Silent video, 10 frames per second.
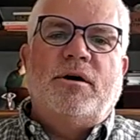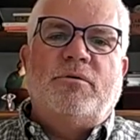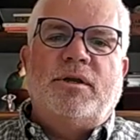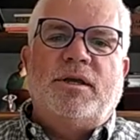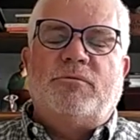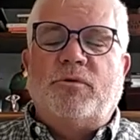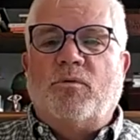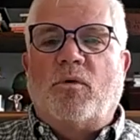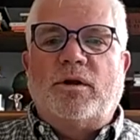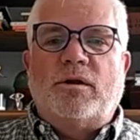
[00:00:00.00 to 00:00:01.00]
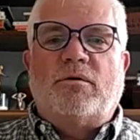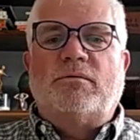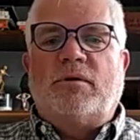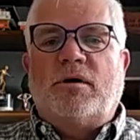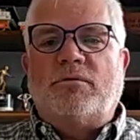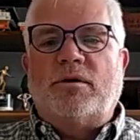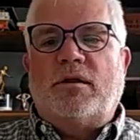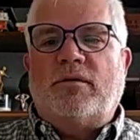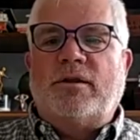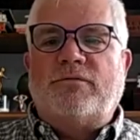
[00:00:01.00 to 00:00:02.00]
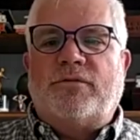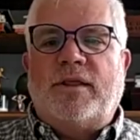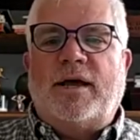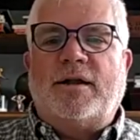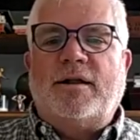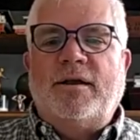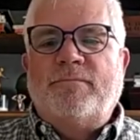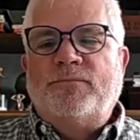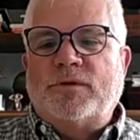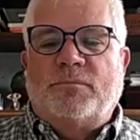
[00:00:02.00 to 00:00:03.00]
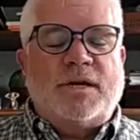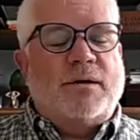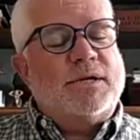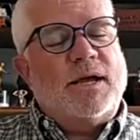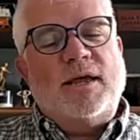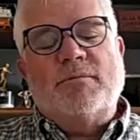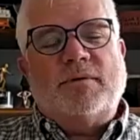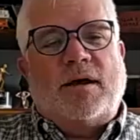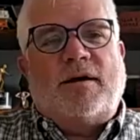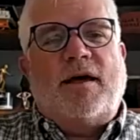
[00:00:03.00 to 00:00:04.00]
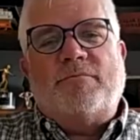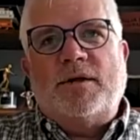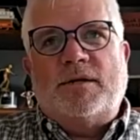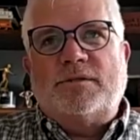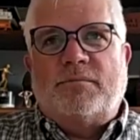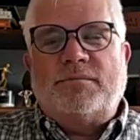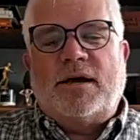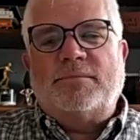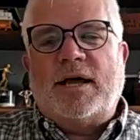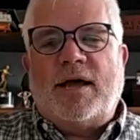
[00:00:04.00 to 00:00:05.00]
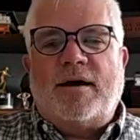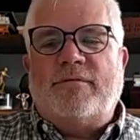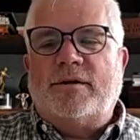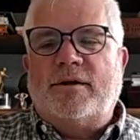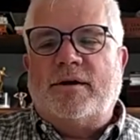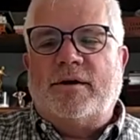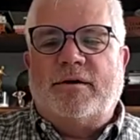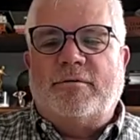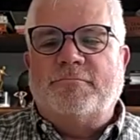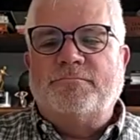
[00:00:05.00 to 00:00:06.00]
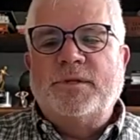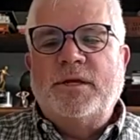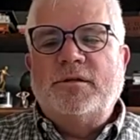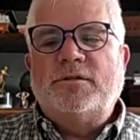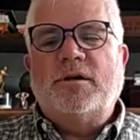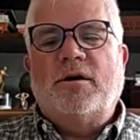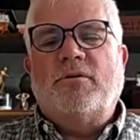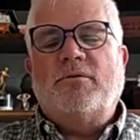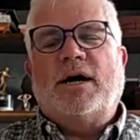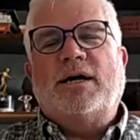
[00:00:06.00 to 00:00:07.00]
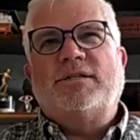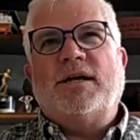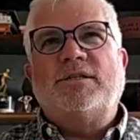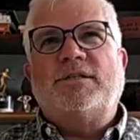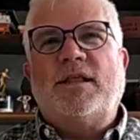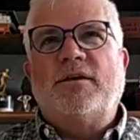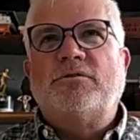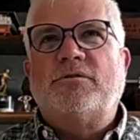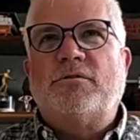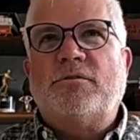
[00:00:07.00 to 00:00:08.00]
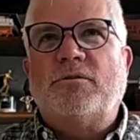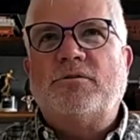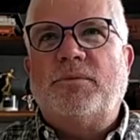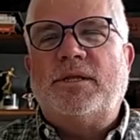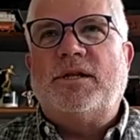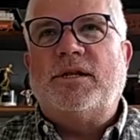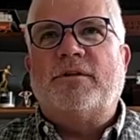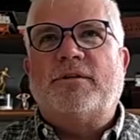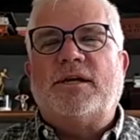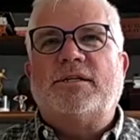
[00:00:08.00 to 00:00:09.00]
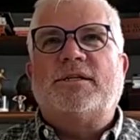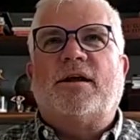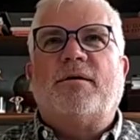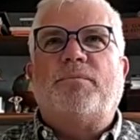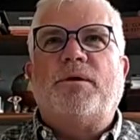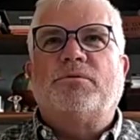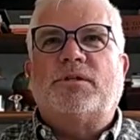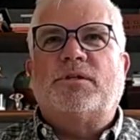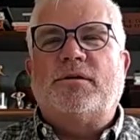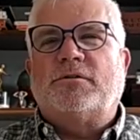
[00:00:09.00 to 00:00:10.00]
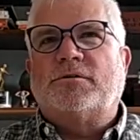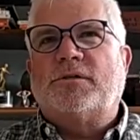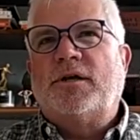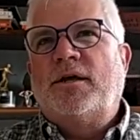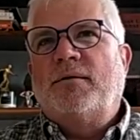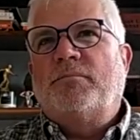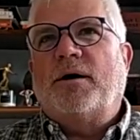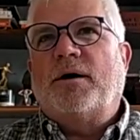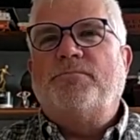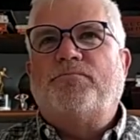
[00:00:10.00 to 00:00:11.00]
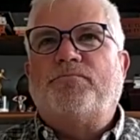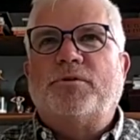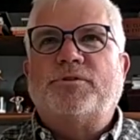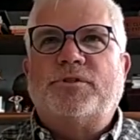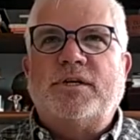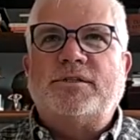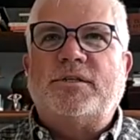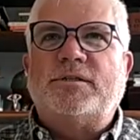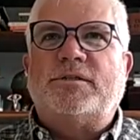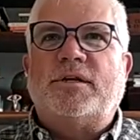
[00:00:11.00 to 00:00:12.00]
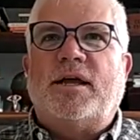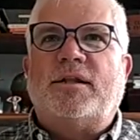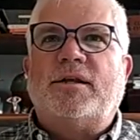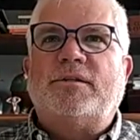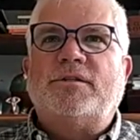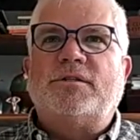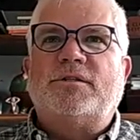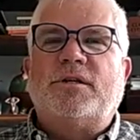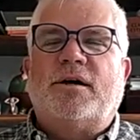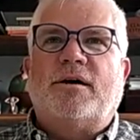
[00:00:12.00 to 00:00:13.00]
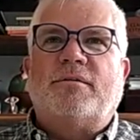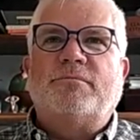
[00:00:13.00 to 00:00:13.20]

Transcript: get rewarded on the other end for that. Sometimes I have been, and sometimes I haven't. So I'd say those would be the different things: kind of people skills, probably persistence, and then just I